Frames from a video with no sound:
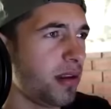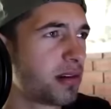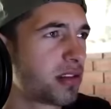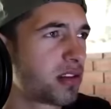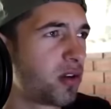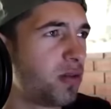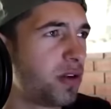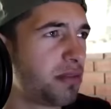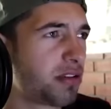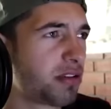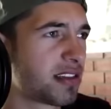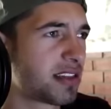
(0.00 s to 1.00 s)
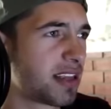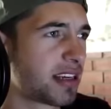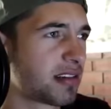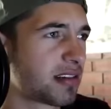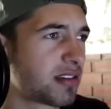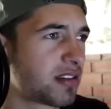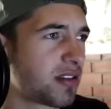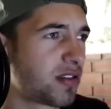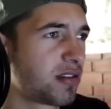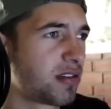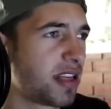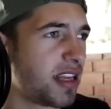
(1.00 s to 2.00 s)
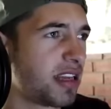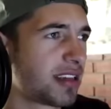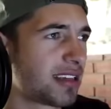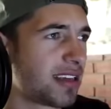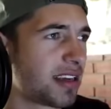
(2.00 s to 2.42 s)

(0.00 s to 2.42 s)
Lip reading: It's so weird because it's like a circle and it's